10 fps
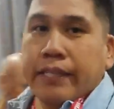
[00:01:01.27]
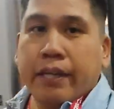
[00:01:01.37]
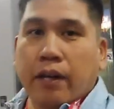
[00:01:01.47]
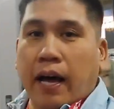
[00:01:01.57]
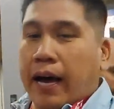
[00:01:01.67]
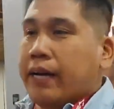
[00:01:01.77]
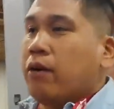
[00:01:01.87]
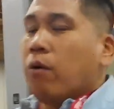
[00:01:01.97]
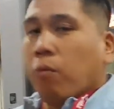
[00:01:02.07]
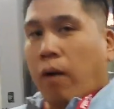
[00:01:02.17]
your line
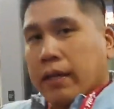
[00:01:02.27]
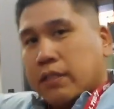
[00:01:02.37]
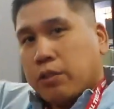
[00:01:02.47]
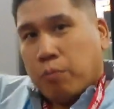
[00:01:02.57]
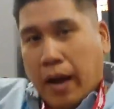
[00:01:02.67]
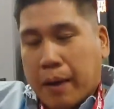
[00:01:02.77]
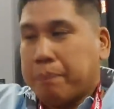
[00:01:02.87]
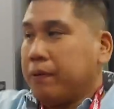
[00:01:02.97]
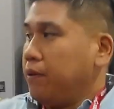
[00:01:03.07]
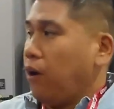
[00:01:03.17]
wants to wrap
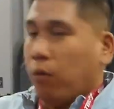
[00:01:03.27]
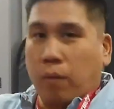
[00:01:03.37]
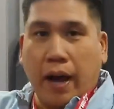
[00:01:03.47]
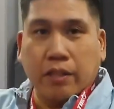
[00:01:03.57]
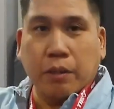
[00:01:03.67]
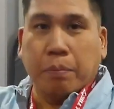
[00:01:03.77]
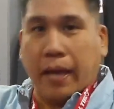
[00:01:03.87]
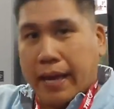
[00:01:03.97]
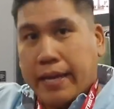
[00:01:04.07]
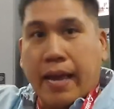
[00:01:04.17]
around the
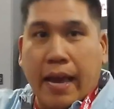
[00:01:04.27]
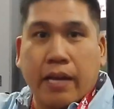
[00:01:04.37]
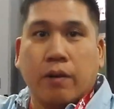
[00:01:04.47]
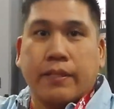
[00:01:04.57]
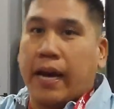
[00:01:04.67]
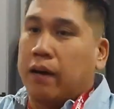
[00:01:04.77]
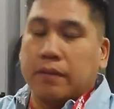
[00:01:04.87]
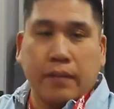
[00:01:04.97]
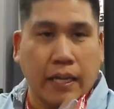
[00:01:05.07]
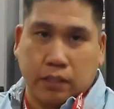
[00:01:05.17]
blank and go
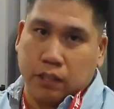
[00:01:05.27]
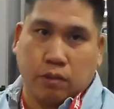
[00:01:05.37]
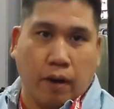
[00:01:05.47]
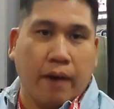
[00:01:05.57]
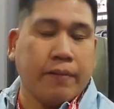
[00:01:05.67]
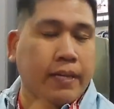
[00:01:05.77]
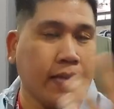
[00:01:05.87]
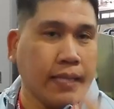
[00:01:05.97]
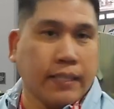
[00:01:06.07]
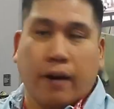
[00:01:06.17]
down. That's just gravity.
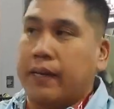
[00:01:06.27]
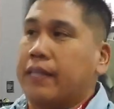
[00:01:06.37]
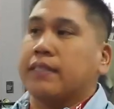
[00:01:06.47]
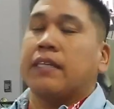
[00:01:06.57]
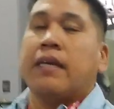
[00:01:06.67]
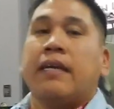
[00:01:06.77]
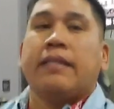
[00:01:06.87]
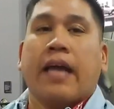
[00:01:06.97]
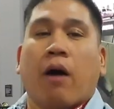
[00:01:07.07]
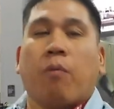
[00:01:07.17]
That's how it is.
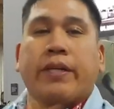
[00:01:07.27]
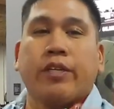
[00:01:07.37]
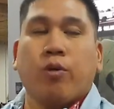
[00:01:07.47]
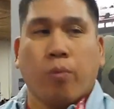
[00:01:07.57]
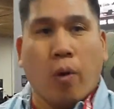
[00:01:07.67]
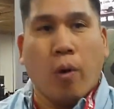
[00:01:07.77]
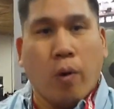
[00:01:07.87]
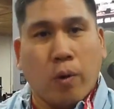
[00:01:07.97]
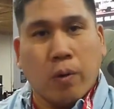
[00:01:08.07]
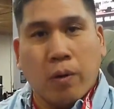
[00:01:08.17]
Now, when you
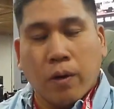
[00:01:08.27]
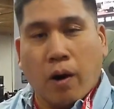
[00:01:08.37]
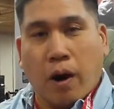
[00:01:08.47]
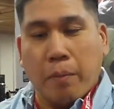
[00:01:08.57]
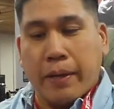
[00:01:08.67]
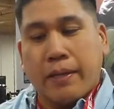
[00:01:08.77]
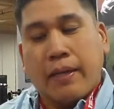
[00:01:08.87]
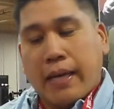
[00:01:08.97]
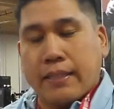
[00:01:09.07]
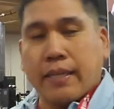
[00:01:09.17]
roll carbon,
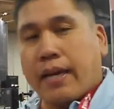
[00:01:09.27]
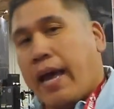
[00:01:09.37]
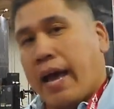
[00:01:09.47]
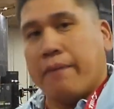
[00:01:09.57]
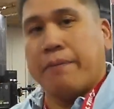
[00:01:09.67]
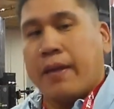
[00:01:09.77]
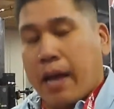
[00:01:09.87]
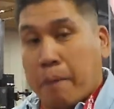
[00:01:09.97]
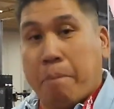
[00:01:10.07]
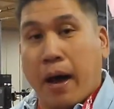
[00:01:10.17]
it's going to have
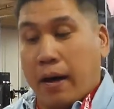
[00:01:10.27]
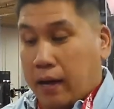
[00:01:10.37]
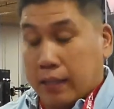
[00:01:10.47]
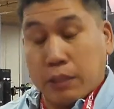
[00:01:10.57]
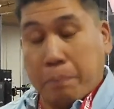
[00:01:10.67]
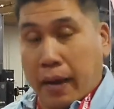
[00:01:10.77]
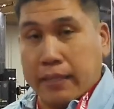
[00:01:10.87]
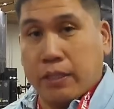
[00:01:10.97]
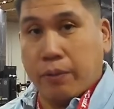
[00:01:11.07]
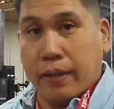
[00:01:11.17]
about a
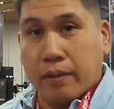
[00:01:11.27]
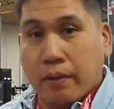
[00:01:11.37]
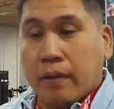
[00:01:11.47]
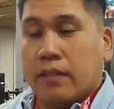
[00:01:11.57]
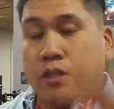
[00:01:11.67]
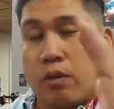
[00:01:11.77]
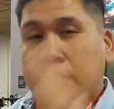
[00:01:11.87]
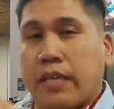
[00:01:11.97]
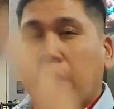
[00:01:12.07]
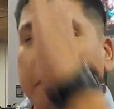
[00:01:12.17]
spine to it. So
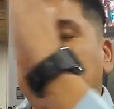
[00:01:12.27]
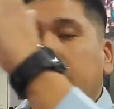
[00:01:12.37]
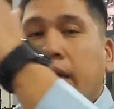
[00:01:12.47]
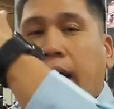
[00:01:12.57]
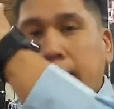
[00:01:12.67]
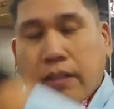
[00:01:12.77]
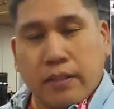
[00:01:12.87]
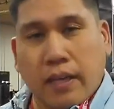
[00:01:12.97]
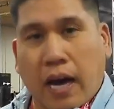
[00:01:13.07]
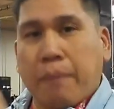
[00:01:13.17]
instead of putting the guides
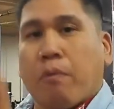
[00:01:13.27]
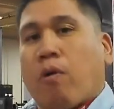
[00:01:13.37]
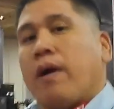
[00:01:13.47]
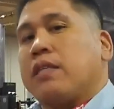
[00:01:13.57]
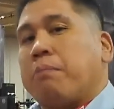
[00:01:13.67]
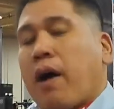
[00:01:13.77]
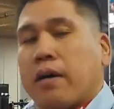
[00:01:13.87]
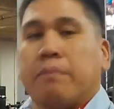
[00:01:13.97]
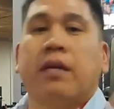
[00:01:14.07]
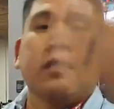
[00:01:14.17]
on top or at the
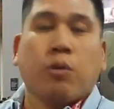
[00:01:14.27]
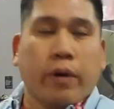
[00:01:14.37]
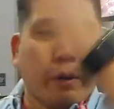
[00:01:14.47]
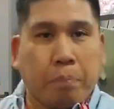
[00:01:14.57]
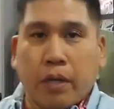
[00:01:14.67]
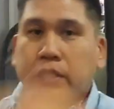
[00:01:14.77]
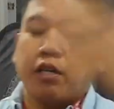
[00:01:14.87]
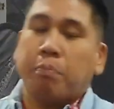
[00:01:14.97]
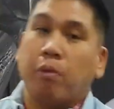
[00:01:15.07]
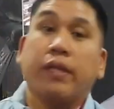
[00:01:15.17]
bottom where you're pushing
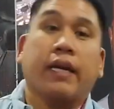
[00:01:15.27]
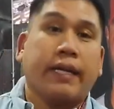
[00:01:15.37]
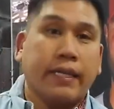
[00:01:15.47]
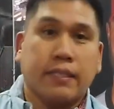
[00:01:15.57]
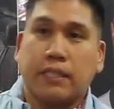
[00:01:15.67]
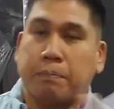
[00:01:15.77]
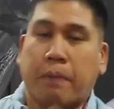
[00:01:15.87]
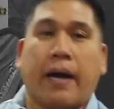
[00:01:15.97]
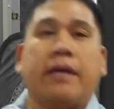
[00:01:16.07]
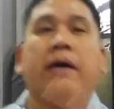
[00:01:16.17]
or pulling against the
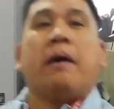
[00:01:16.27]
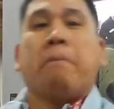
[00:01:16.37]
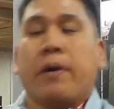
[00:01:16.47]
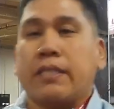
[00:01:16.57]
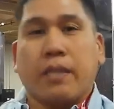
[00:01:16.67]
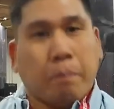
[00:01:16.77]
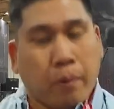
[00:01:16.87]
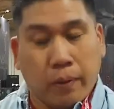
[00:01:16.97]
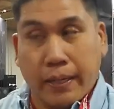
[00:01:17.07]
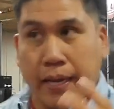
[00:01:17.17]
spine, pushing and
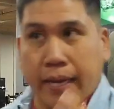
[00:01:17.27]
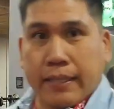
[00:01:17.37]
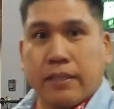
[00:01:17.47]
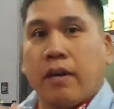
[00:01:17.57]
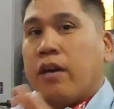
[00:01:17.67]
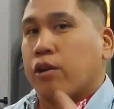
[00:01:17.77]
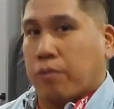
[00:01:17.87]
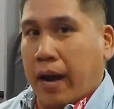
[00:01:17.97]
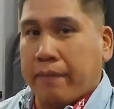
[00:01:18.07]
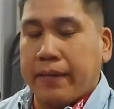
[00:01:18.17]
pulling against
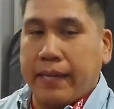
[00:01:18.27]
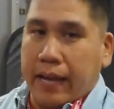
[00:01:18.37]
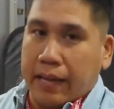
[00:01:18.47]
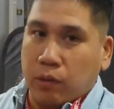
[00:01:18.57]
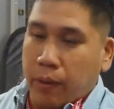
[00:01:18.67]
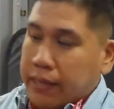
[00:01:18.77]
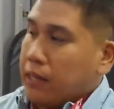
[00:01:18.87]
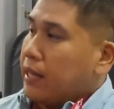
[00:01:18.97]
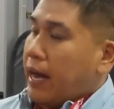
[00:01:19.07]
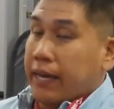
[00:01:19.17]
gravity and the way
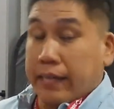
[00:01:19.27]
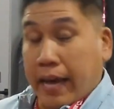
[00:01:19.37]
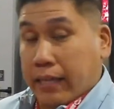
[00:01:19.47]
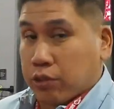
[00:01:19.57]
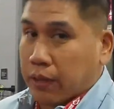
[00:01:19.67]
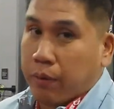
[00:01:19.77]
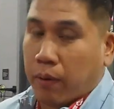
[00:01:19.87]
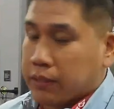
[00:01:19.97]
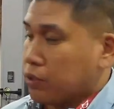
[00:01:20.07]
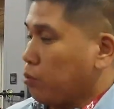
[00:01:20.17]
the line naturally
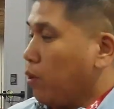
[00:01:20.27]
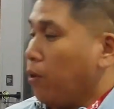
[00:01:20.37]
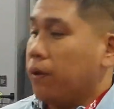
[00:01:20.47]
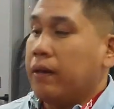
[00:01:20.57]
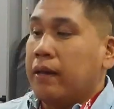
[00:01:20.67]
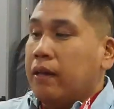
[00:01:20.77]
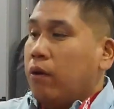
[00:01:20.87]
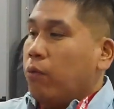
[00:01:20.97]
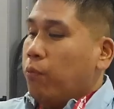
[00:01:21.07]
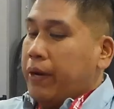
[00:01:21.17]
wants to roll,
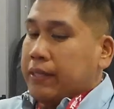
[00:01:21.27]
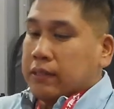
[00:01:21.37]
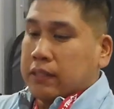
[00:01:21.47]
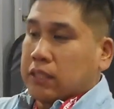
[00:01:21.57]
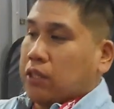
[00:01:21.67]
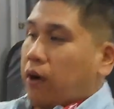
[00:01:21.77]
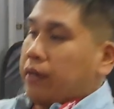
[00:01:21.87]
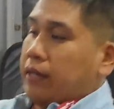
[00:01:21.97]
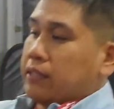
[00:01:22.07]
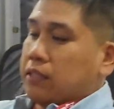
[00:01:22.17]
we
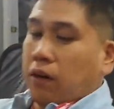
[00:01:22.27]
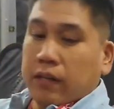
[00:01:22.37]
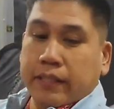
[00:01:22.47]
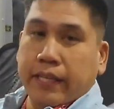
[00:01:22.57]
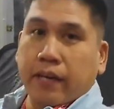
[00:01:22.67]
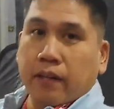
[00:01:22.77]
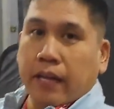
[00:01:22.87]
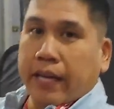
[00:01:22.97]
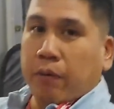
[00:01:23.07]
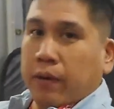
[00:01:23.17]
start, it starts here
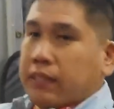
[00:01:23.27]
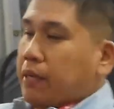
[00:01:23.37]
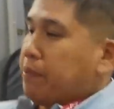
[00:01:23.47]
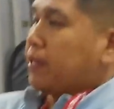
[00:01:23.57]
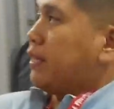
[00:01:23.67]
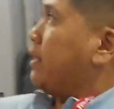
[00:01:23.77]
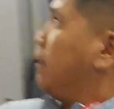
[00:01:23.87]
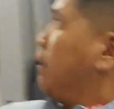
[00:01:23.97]
like it would typically,